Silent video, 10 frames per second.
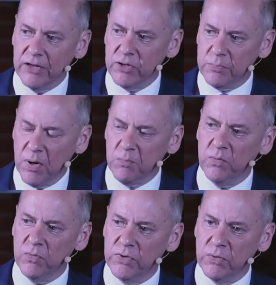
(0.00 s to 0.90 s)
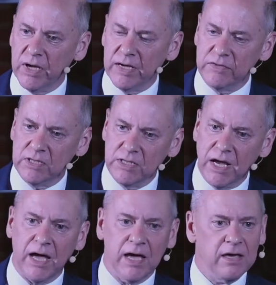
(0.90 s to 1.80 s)
The problem that we have
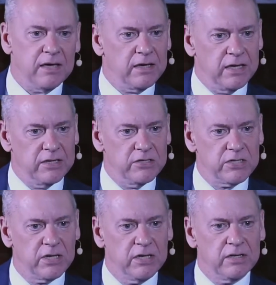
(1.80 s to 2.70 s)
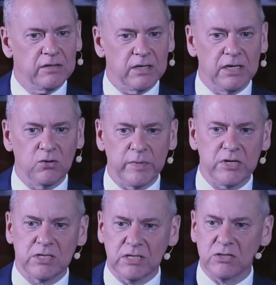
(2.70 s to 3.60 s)
today is
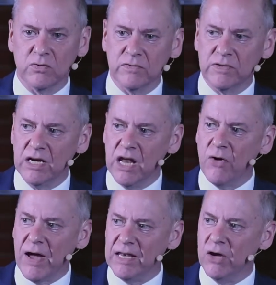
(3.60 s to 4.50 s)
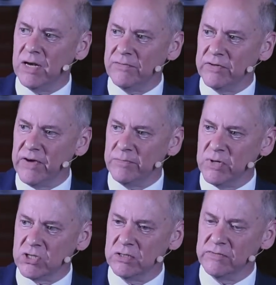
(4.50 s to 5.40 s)
almost the low level of
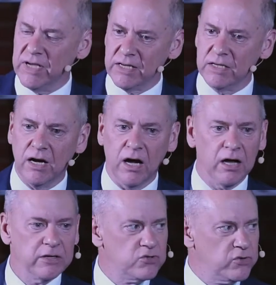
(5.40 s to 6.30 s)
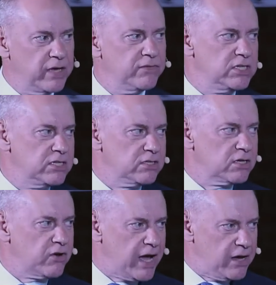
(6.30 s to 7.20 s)
ambition of get a car, drive it into the
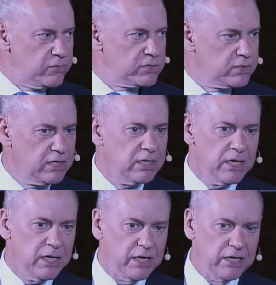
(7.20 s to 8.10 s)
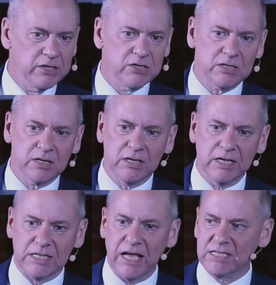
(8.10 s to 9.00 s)
crowd.
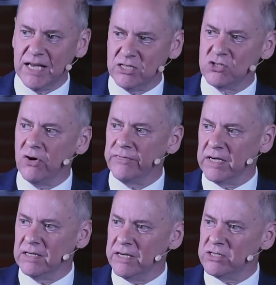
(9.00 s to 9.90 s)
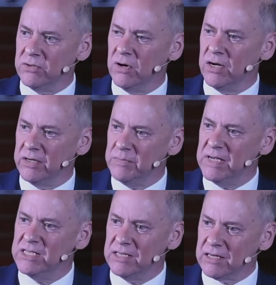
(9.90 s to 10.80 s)
It's less catastrophic unless you are
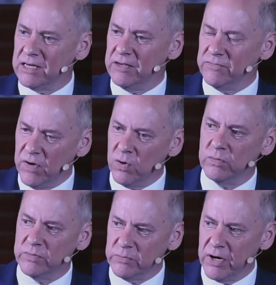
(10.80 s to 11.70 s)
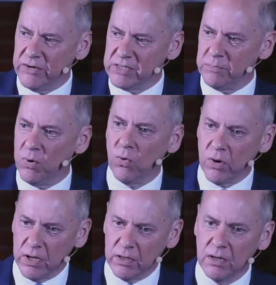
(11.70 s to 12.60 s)
immediately involved, where it's
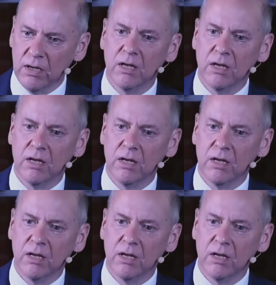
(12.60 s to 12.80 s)
appalling.